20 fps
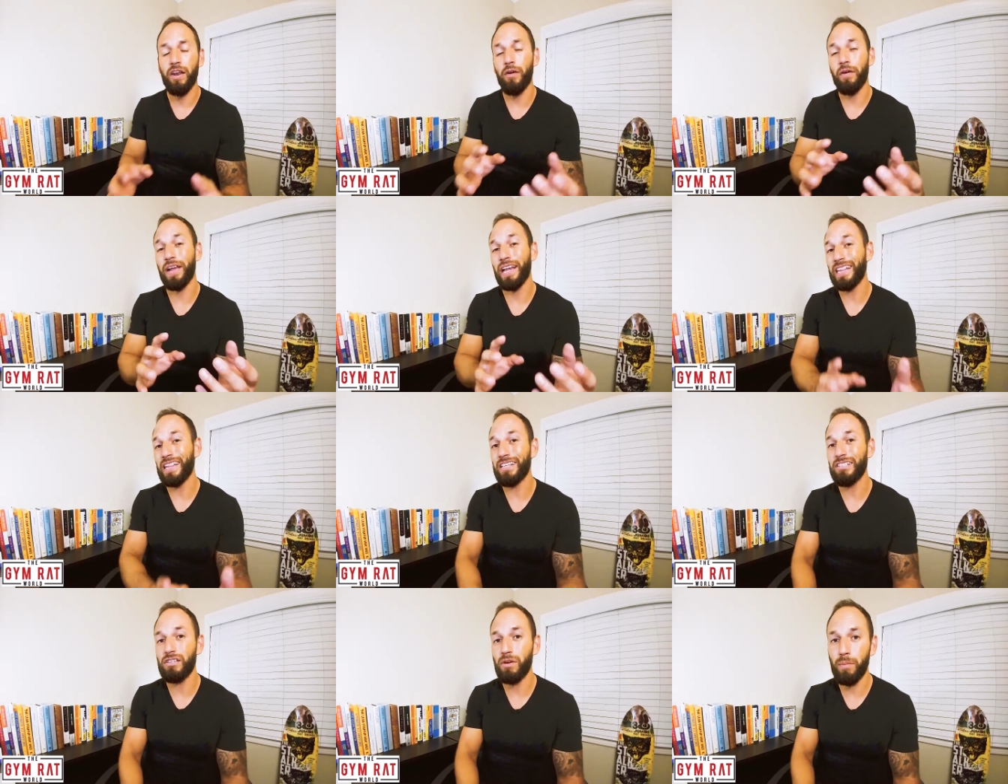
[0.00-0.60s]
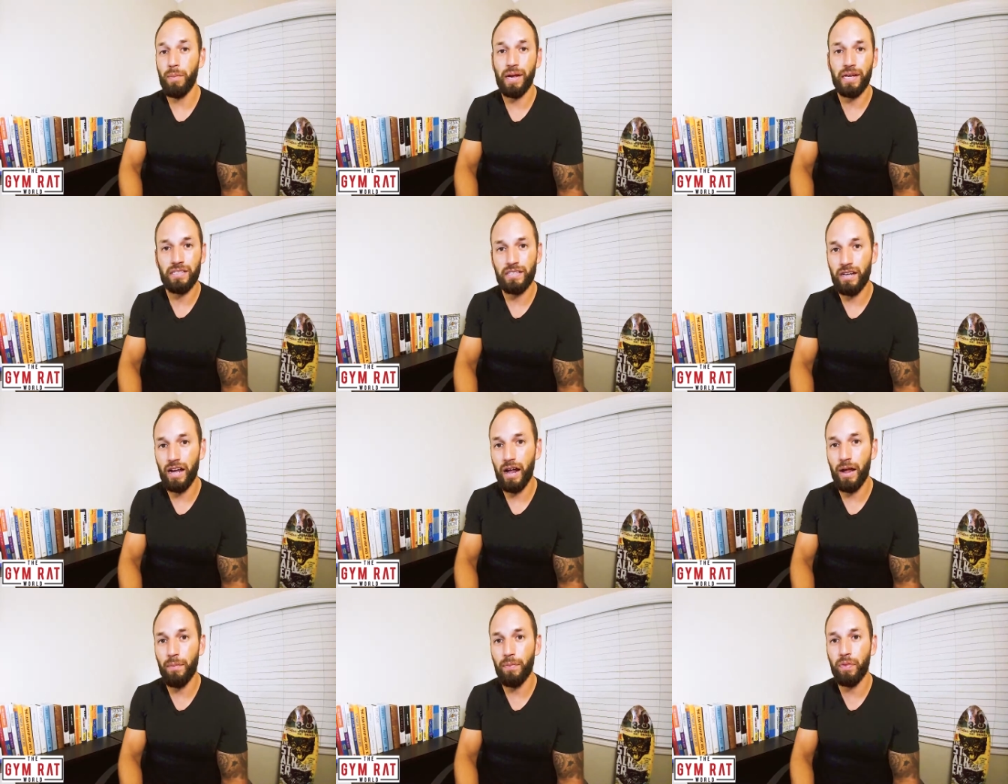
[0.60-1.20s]
Now again, these are my
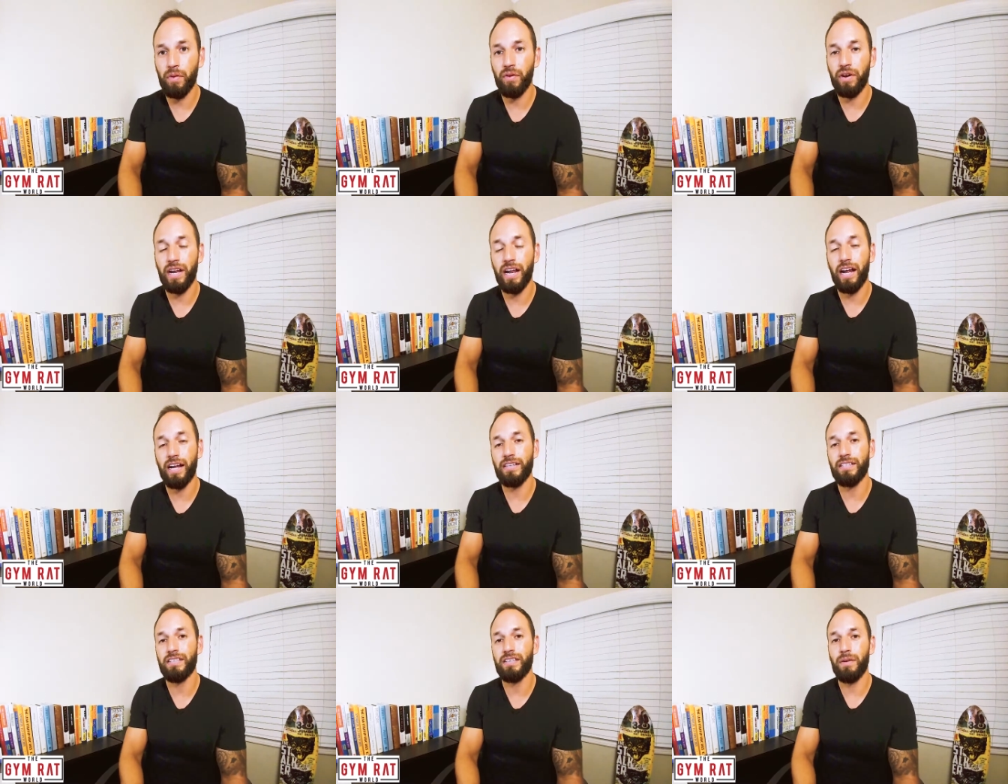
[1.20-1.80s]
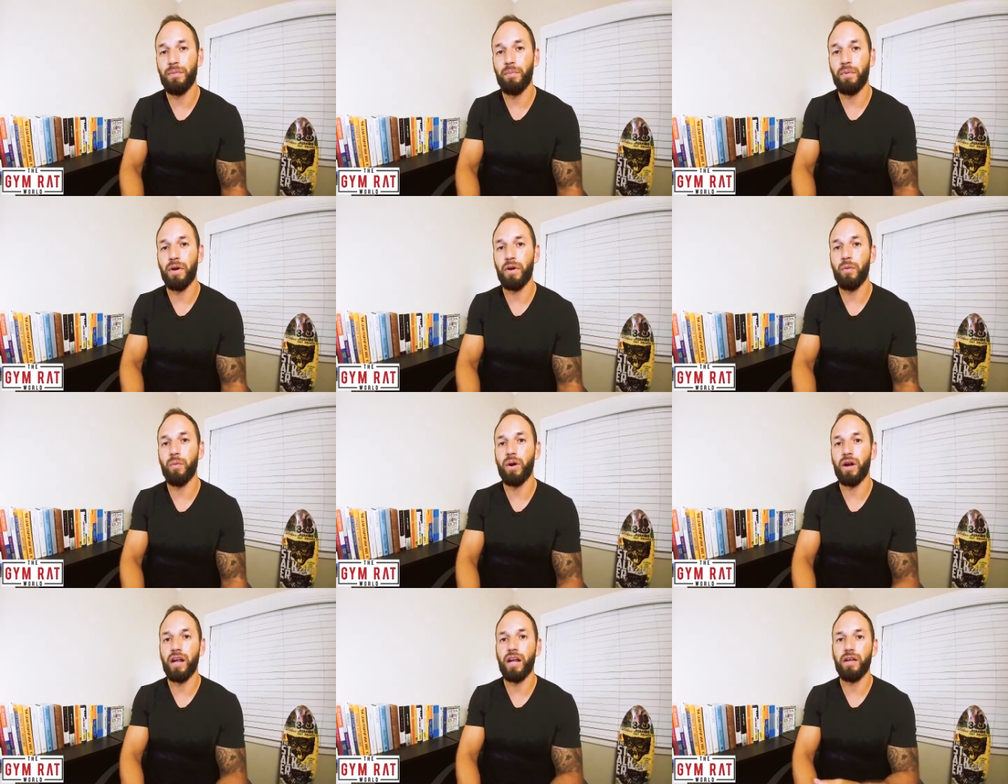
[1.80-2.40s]
top 3 high stim
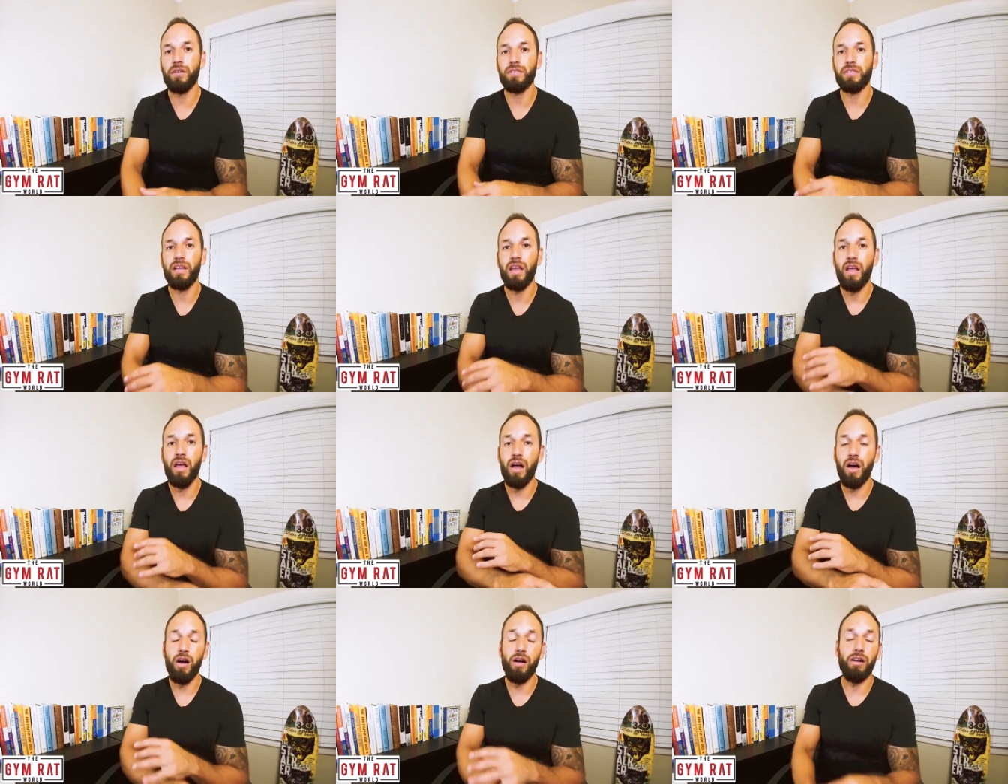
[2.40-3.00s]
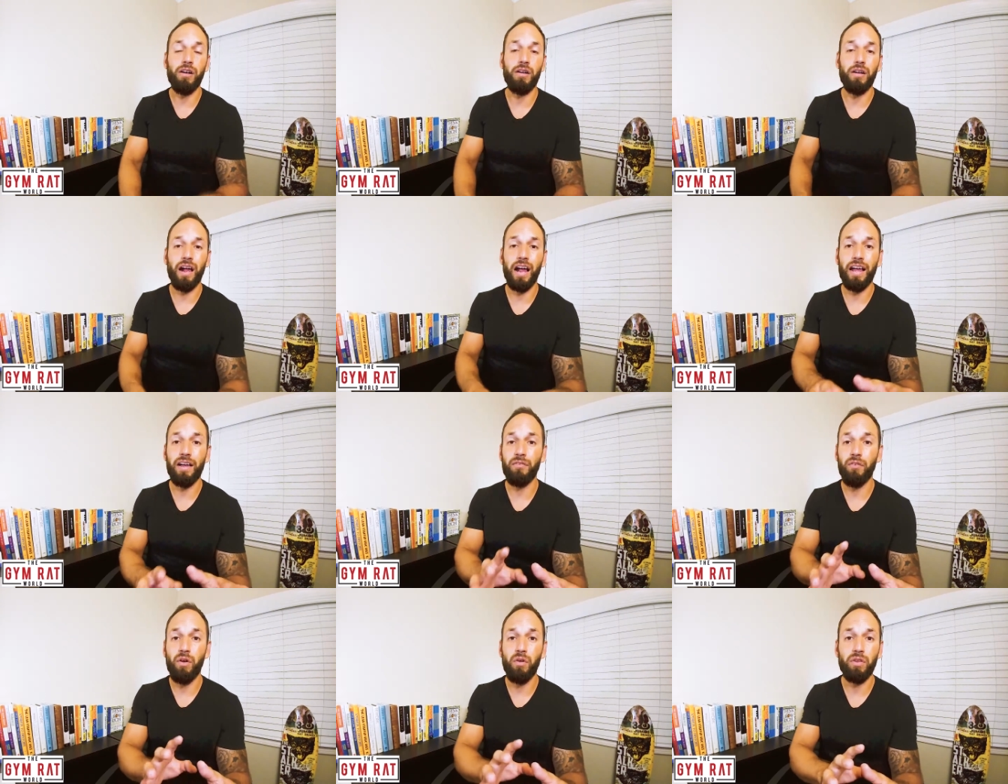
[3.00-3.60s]
pre-workouts.
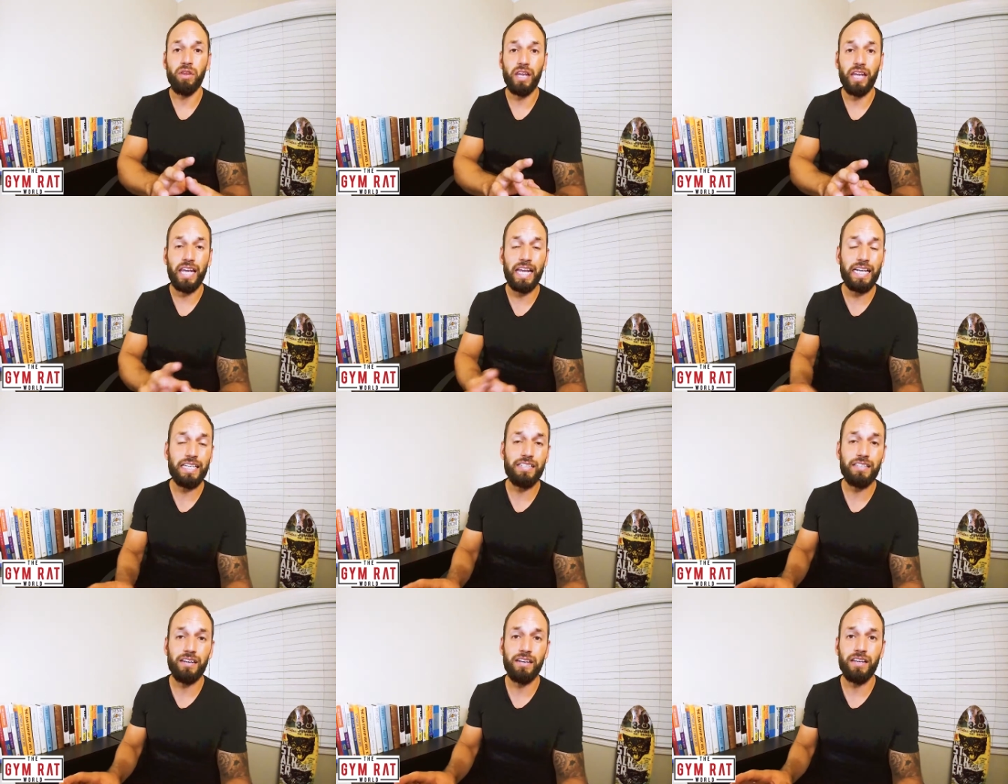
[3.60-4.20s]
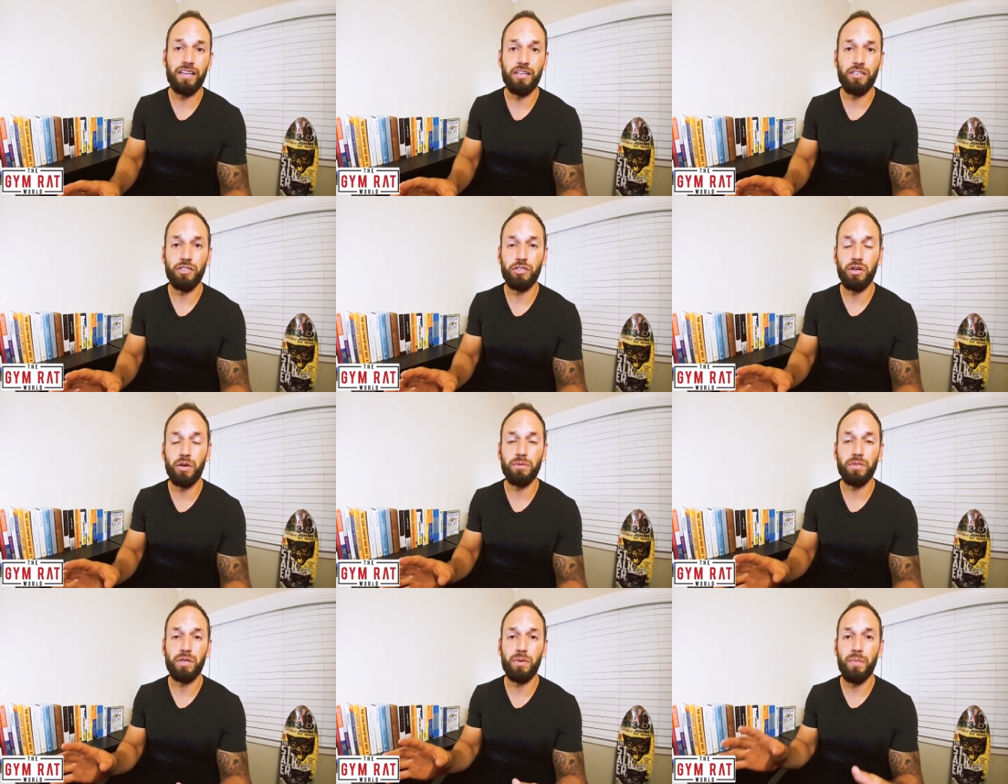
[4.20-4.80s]
I have all the links in the
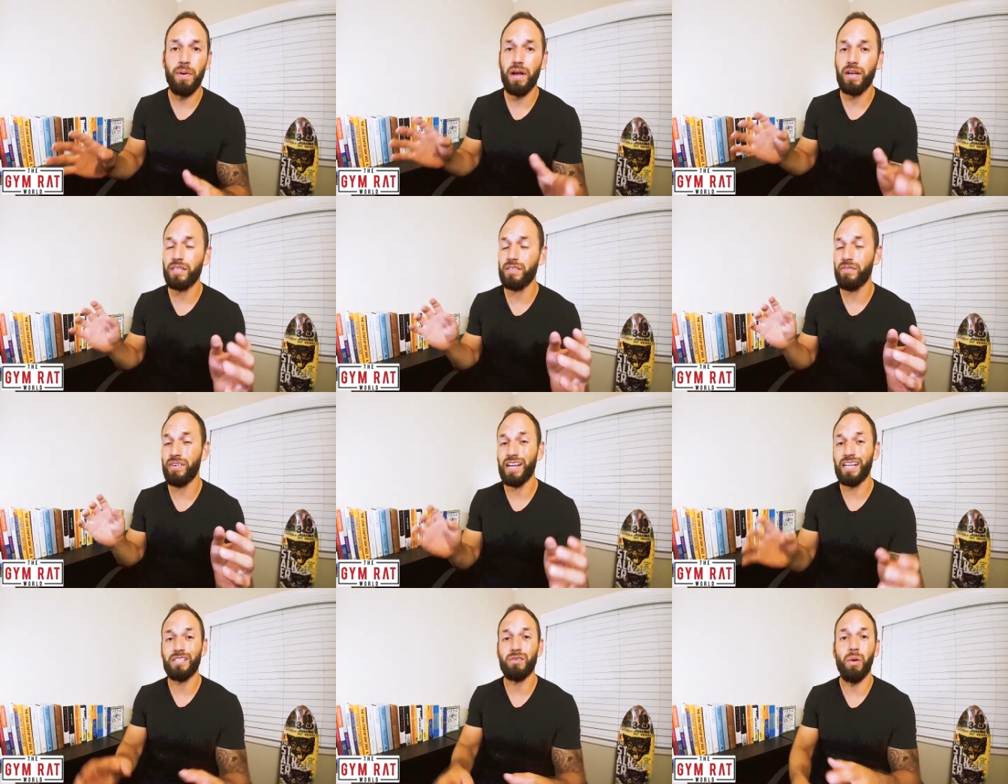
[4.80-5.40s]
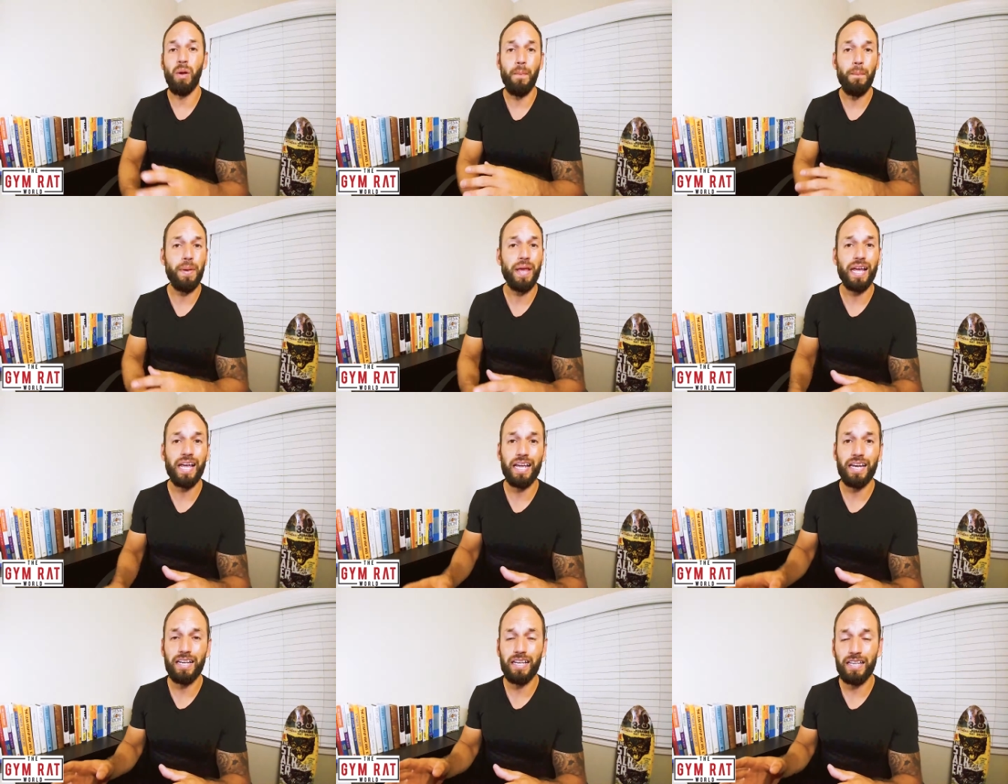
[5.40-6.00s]
description box if you guys want to
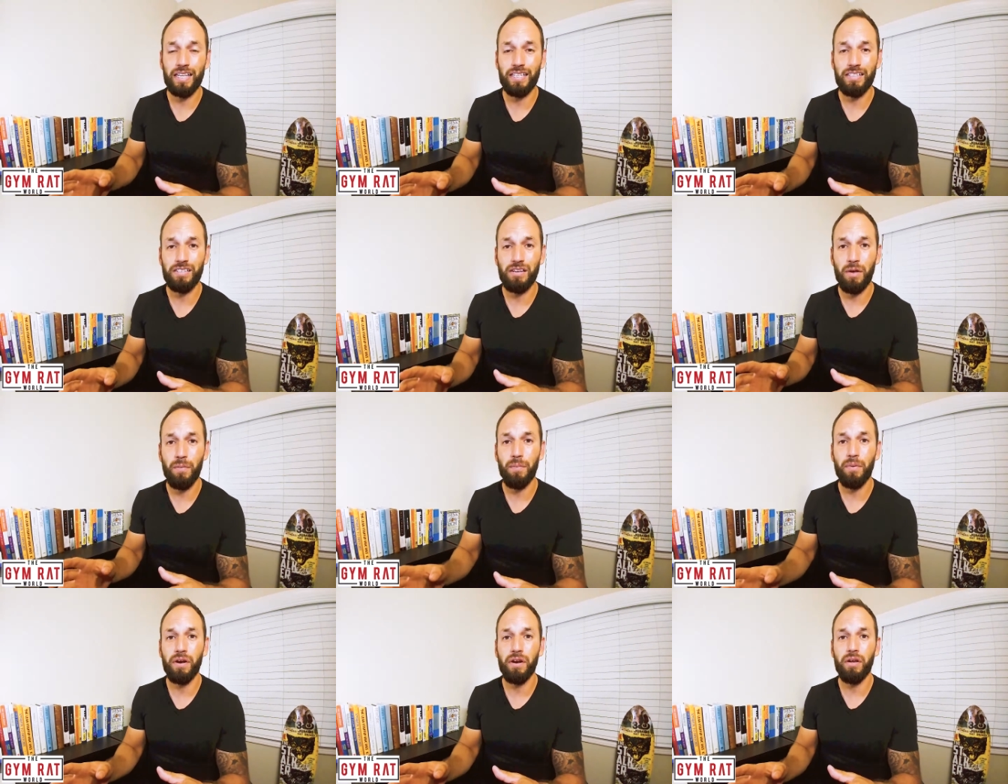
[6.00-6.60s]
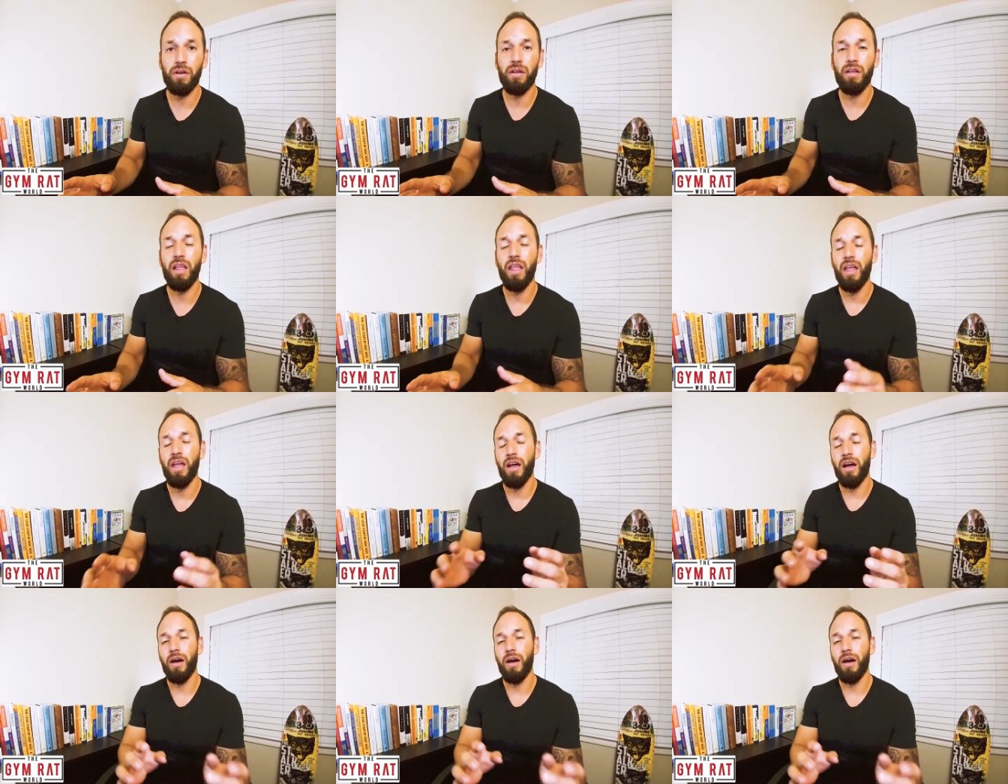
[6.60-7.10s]
pick any of these up at all.